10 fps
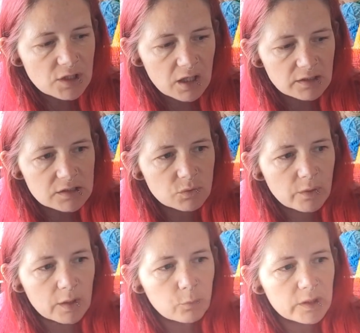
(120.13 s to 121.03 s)
yarn is
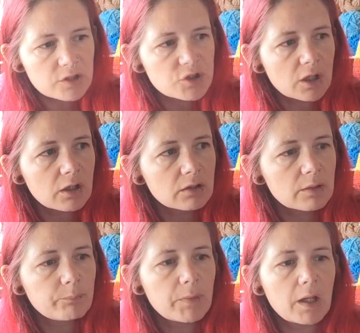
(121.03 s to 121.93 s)
quite a weird yarn.
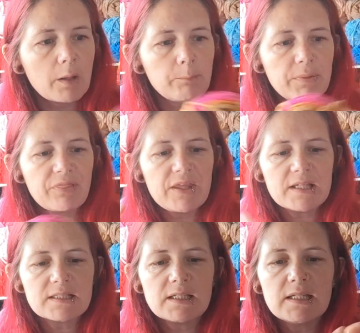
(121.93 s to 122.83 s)
But
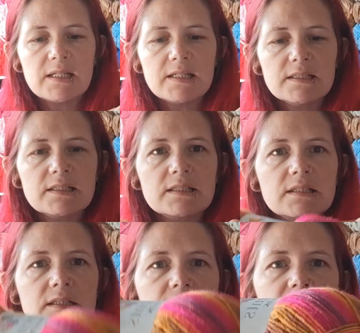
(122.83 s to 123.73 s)
this
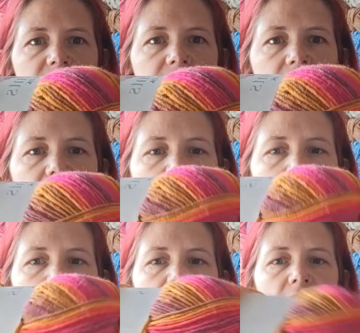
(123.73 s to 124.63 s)
is the
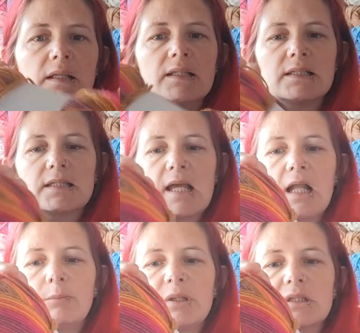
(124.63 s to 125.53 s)
same. This is
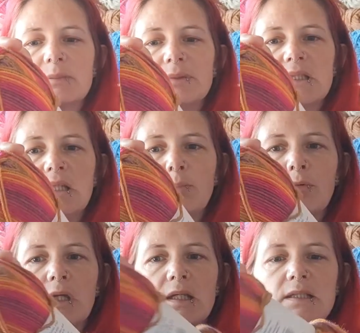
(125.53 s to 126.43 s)
Elements Batik
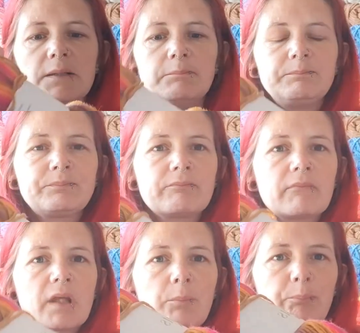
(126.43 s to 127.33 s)
Breeze.
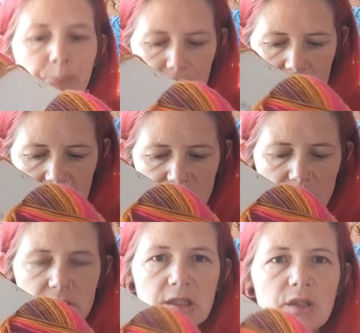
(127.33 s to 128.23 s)
But I
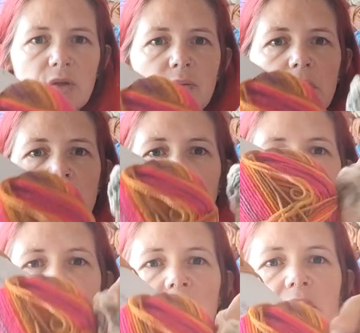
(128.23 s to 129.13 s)
don't know.
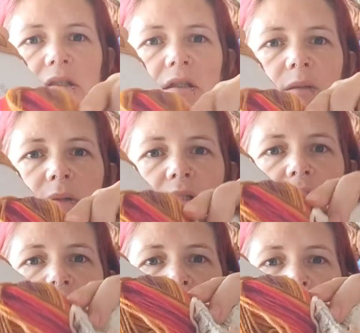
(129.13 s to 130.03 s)
I think it's going to be
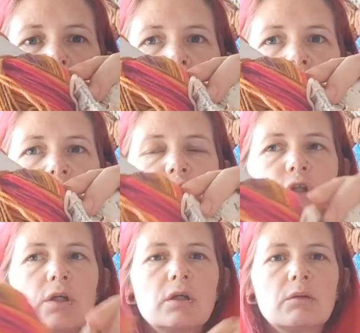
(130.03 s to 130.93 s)
too
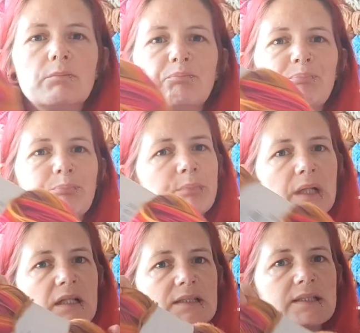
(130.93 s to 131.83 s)
much. But
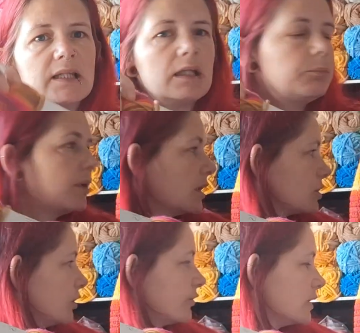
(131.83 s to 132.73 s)
I'll see, because
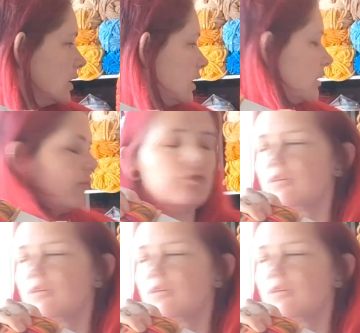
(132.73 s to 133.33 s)
obviously if you've